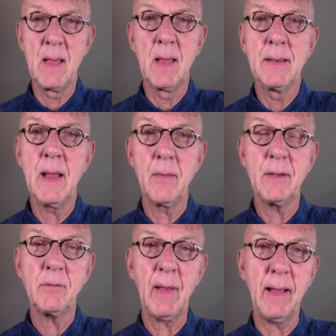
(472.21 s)
Now,
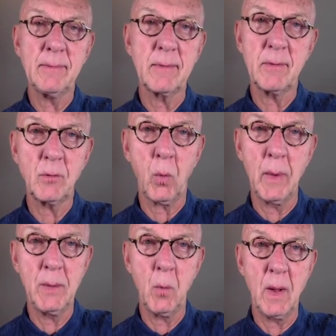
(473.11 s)
this test is a
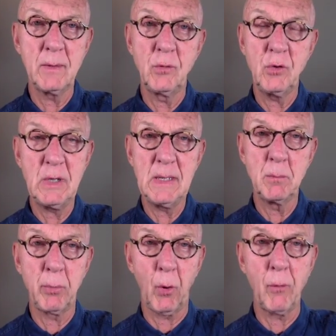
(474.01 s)
21
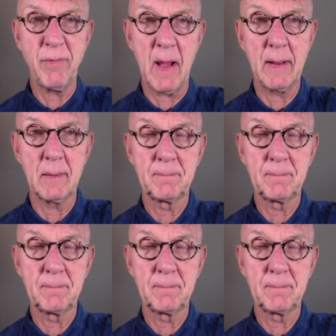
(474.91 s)
gene profile.